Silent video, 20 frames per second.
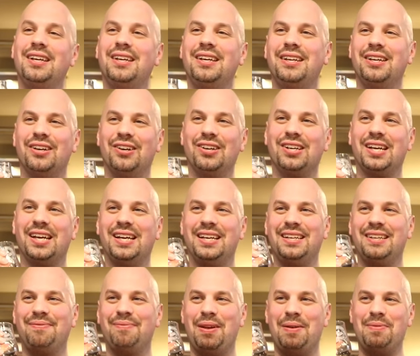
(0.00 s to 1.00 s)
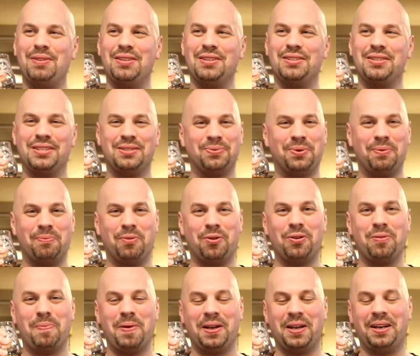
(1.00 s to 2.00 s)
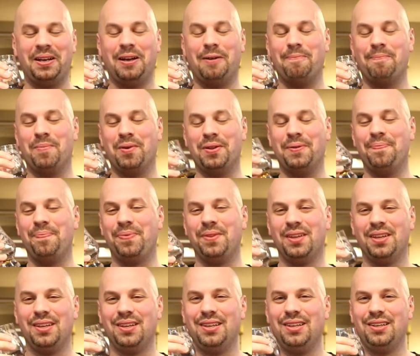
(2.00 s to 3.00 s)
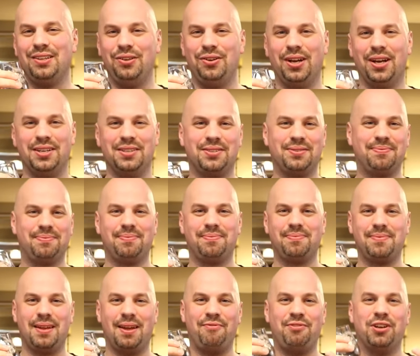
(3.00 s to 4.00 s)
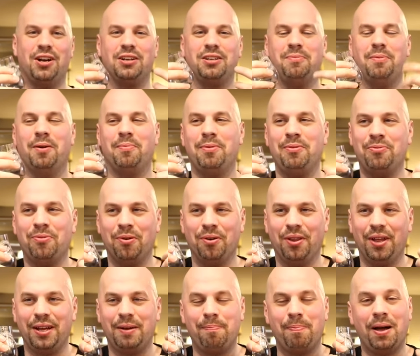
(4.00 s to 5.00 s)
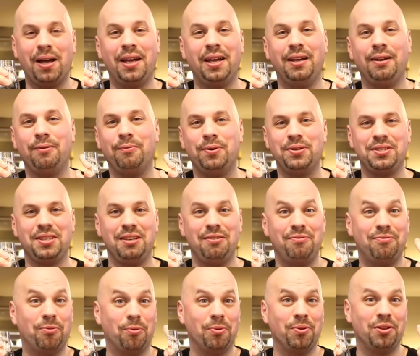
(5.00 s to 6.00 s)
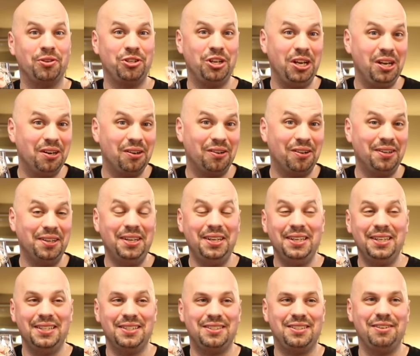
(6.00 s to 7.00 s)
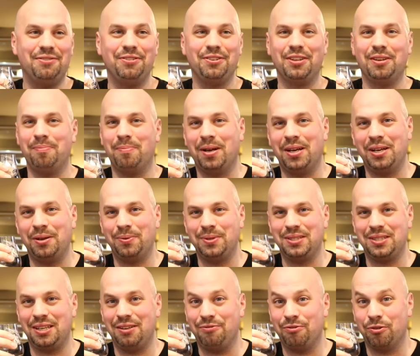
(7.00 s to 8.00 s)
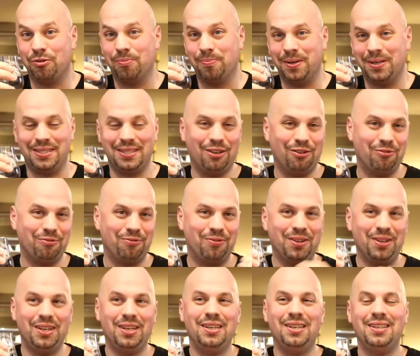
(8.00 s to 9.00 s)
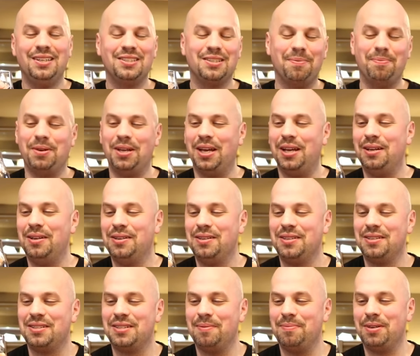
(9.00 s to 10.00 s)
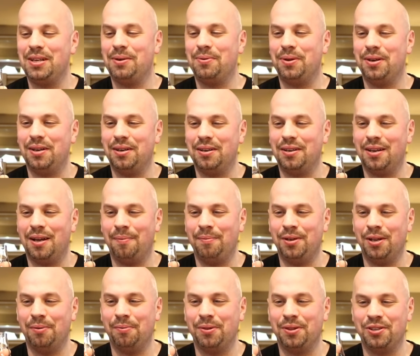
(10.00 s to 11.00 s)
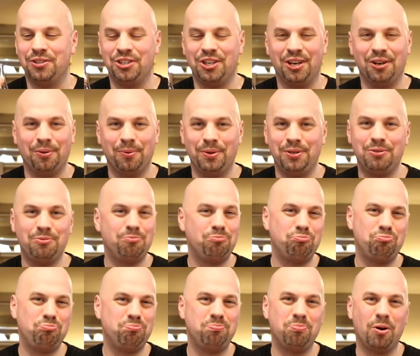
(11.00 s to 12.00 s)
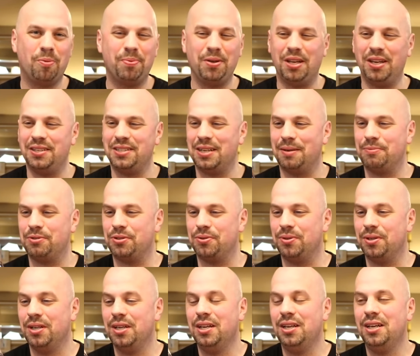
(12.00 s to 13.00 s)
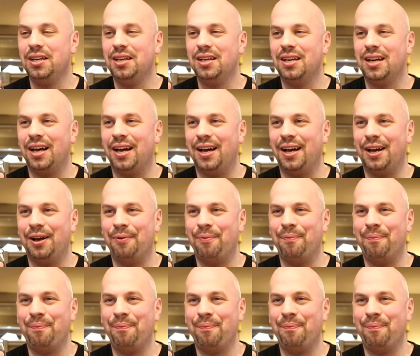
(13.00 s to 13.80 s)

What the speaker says: okay, maybe this is one worth picking up. But you guys, I've talked about before, like, buying whiskey for the channel is different than buying whiskey for myself. Someday when I'm done with the channel, which won't be anytime soon, I'll